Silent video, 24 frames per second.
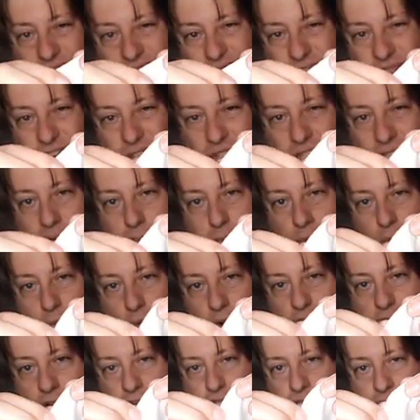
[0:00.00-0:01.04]
first couple
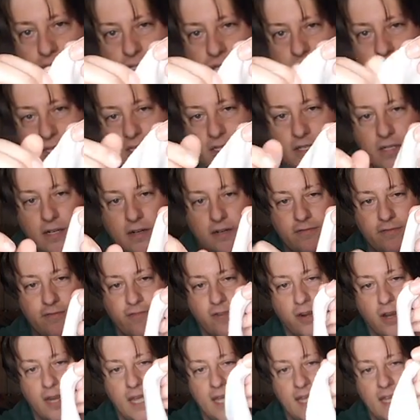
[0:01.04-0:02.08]
washes are going to start
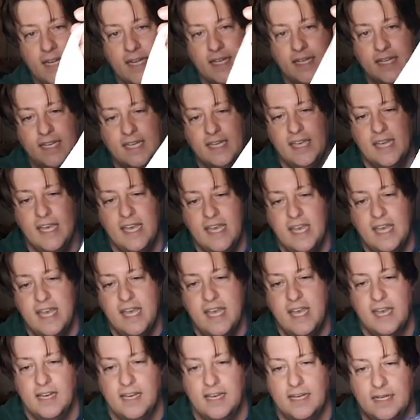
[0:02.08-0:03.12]
fraying.
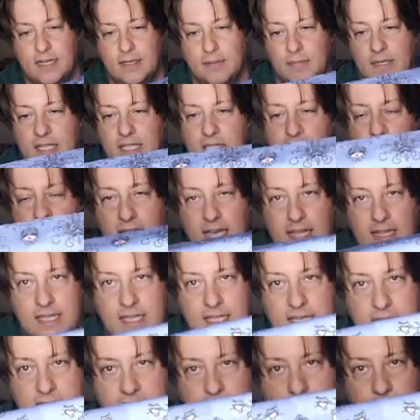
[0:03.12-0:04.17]
It's had
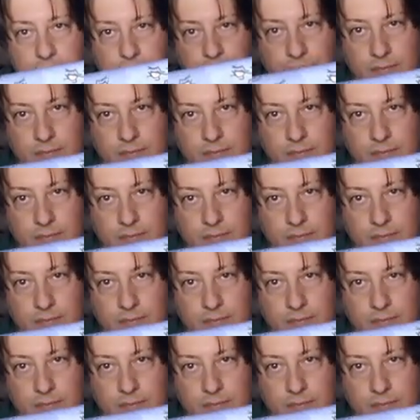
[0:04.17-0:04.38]
the